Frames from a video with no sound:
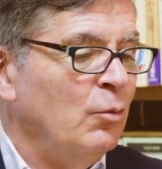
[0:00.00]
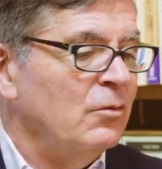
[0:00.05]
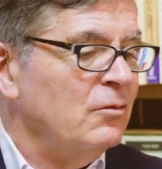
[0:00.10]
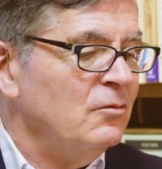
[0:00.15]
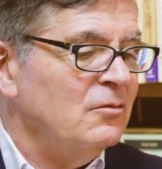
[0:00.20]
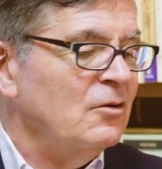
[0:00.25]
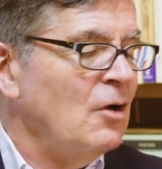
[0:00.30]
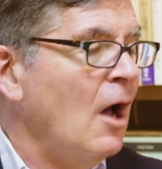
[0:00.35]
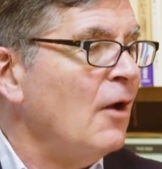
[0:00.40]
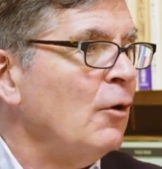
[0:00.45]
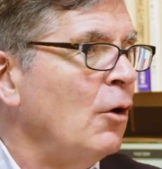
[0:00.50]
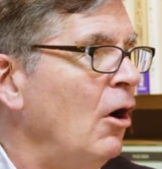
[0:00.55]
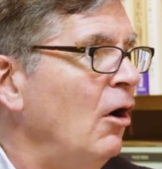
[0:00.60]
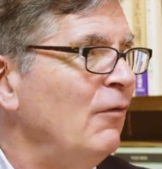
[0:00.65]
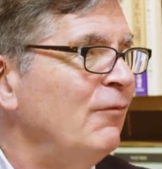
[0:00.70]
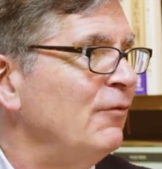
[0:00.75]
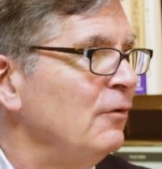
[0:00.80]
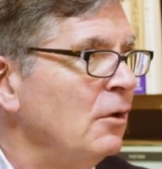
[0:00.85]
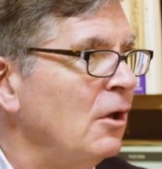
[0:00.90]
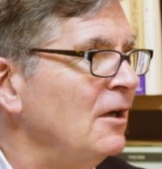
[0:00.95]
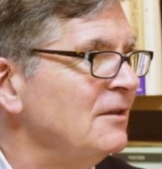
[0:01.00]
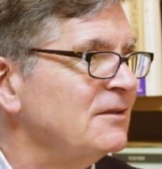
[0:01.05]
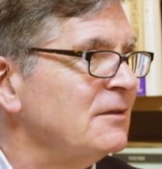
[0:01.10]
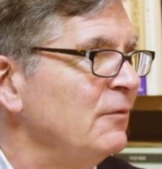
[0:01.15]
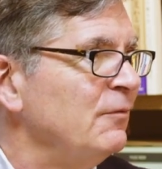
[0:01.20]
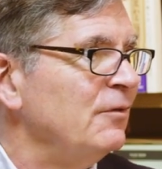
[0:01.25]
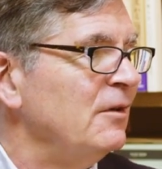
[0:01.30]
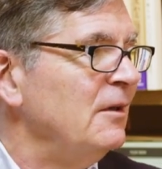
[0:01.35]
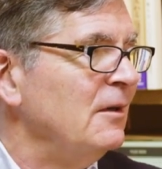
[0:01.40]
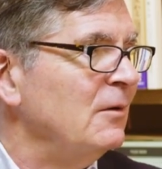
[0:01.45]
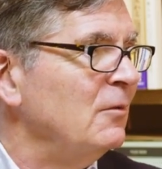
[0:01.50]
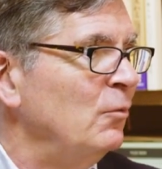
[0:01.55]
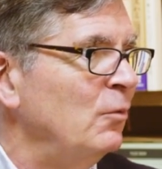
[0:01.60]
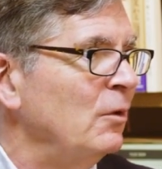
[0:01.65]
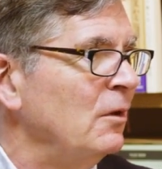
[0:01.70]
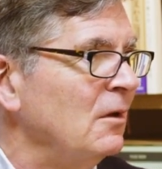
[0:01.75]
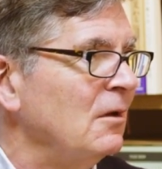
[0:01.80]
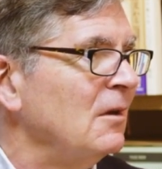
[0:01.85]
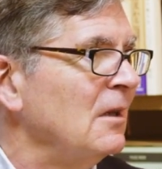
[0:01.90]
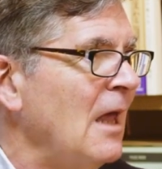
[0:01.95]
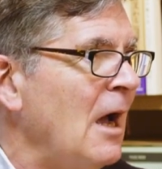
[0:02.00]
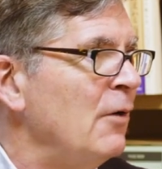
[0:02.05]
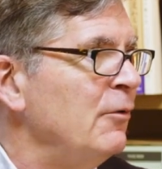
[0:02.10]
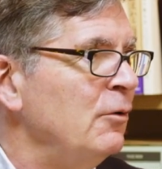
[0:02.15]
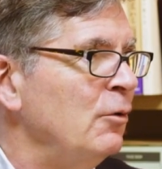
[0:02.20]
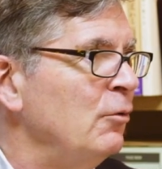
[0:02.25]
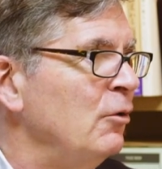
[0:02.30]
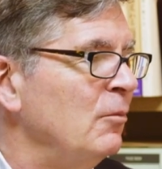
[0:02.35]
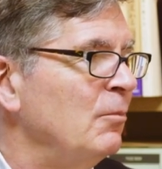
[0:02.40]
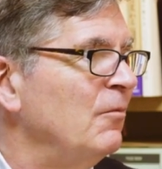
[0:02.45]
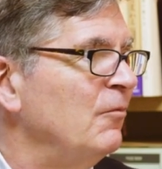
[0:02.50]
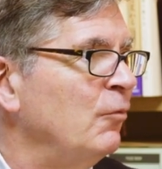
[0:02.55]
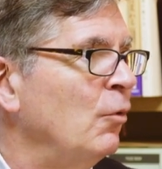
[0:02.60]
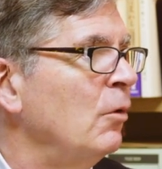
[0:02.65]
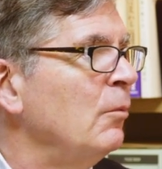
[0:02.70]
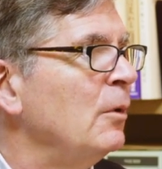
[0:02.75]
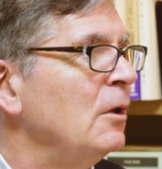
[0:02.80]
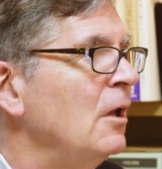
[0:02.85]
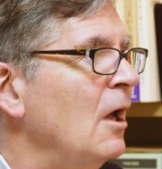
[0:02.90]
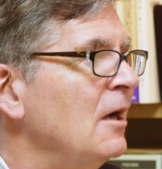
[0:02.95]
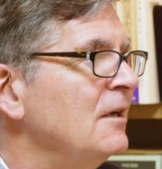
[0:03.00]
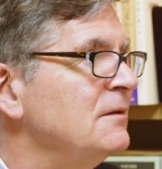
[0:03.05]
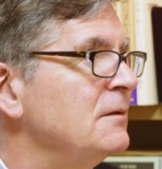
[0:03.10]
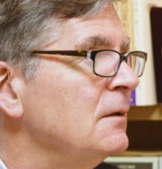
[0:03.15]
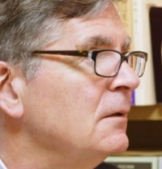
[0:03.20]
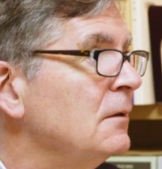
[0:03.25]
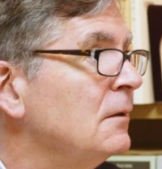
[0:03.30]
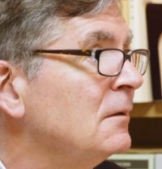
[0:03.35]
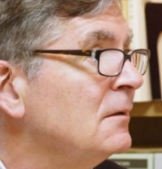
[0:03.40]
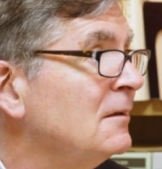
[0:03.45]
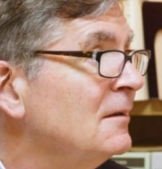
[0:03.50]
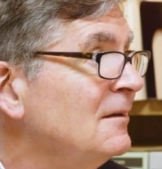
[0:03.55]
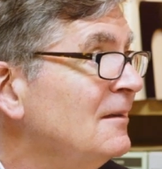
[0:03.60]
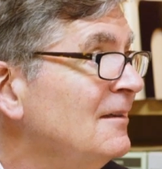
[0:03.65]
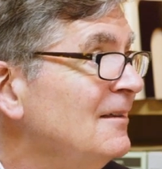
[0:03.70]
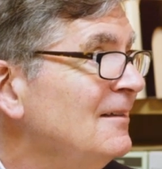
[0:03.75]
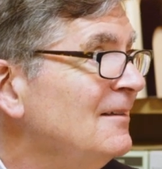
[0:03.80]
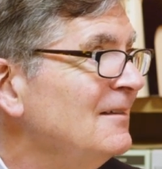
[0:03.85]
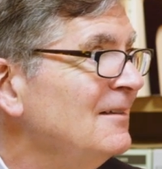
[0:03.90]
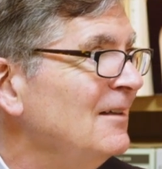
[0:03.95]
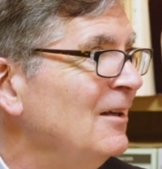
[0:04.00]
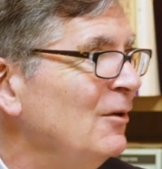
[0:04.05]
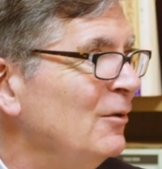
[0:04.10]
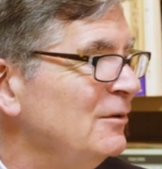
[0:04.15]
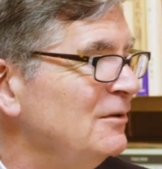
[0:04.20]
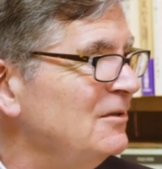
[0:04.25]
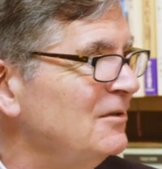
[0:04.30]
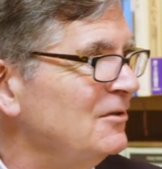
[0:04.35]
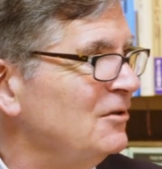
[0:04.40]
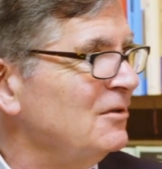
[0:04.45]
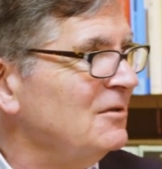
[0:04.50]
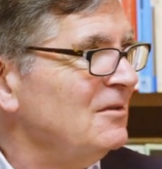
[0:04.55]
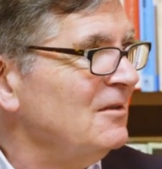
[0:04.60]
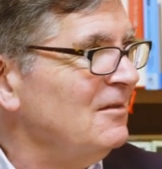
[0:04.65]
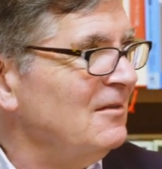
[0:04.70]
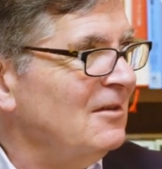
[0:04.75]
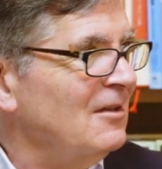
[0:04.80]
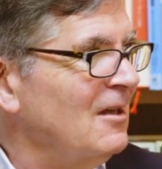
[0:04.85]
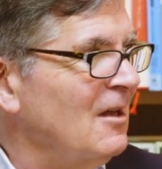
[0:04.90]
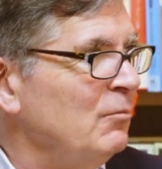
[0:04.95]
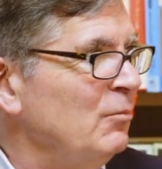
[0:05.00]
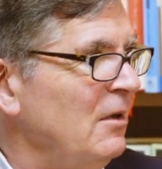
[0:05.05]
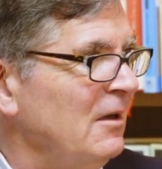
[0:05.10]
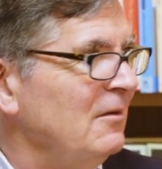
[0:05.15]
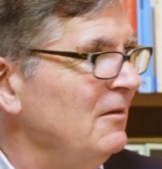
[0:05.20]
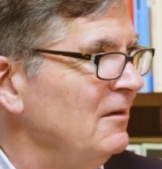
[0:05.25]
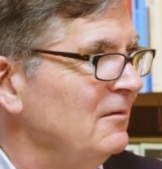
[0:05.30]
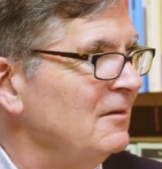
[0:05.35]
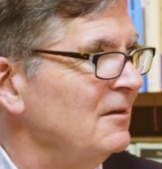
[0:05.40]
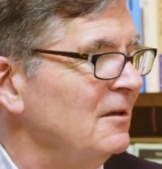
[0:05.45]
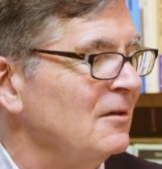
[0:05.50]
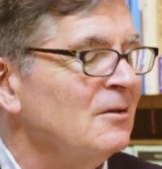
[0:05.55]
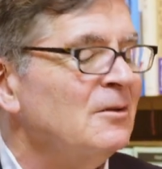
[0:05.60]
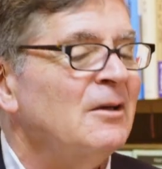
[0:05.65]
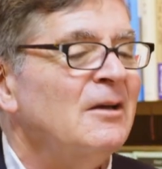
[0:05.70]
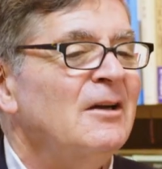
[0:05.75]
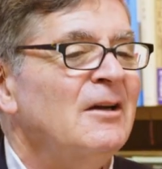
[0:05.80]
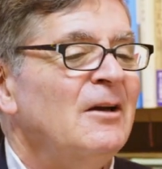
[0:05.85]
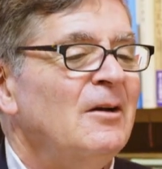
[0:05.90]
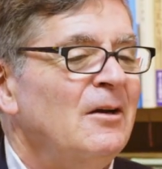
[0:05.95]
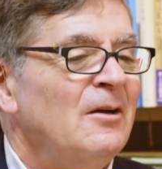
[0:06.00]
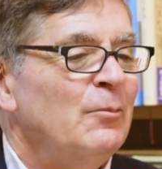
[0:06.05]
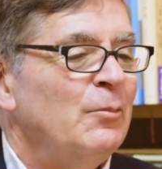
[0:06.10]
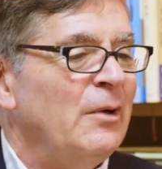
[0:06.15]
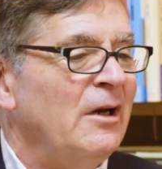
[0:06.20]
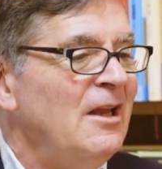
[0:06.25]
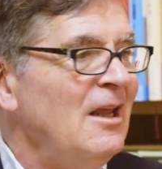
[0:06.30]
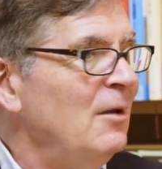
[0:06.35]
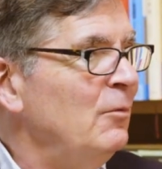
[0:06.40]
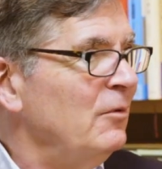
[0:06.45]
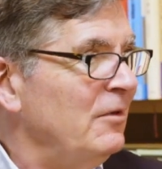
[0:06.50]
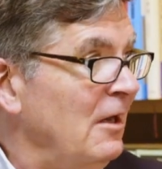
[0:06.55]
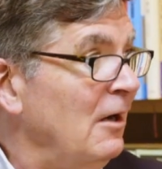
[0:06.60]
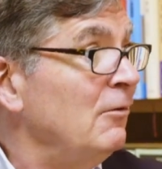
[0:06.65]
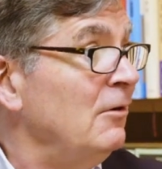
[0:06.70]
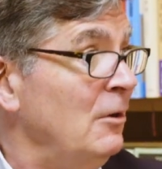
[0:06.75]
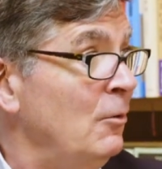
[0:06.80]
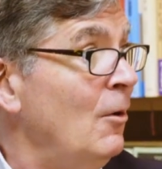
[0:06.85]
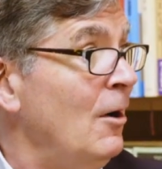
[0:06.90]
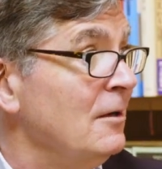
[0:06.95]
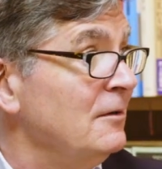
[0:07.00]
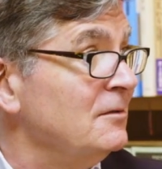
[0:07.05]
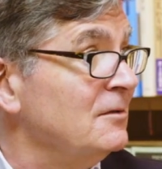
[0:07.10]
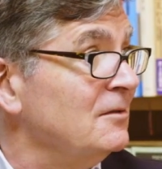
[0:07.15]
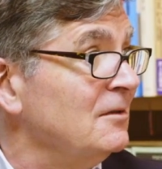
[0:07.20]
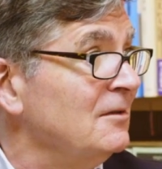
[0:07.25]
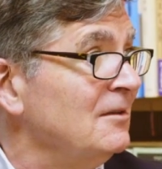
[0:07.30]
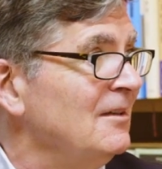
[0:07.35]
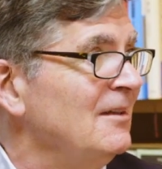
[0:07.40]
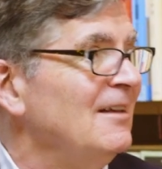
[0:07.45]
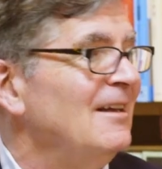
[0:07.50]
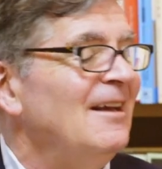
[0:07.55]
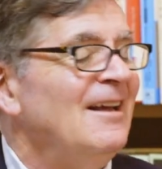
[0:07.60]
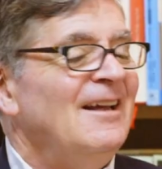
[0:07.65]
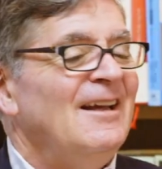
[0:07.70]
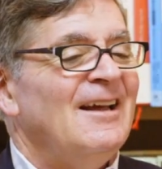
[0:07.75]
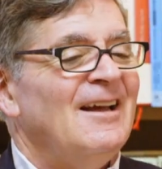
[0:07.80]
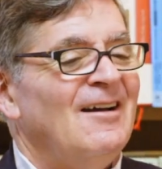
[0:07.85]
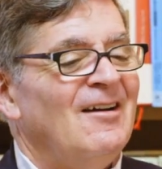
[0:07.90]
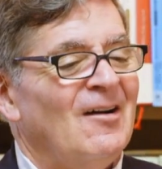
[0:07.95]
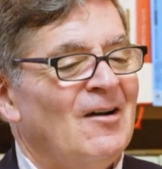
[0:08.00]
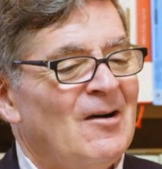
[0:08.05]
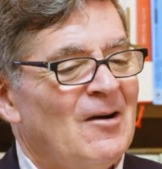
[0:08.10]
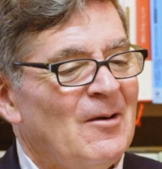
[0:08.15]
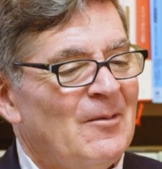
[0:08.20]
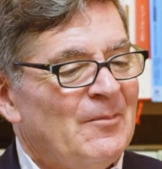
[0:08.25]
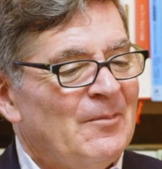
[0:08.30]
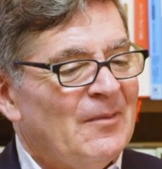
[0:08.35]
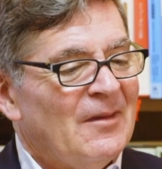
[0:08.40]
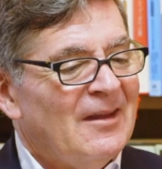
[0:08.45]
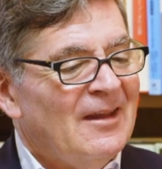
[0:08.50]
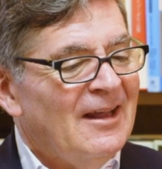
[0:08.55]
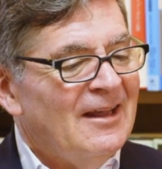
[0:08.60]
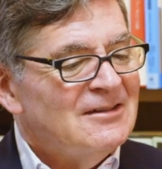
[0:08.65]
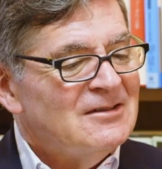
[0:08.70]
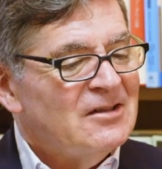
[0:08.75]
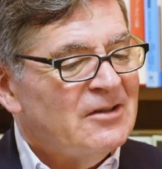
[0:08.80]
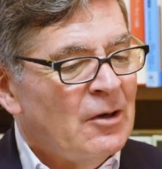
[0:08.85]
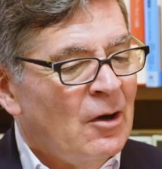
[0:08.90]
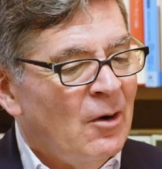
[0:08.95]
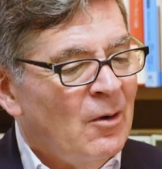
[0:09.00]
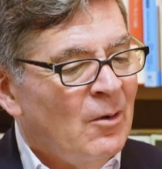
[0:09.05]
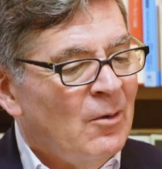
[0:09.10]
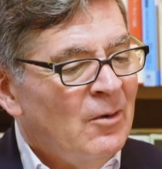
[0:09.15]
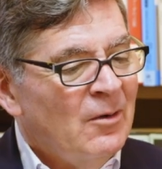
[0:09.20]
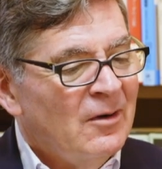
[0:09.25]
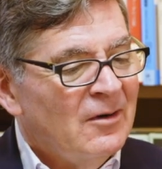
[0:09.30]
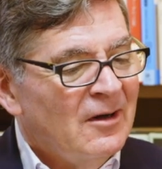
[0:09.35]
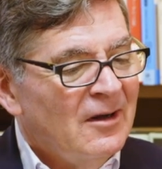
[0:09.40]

not all philosophy will allow you to formalize it. You know, it's just can be, but there he was. And so,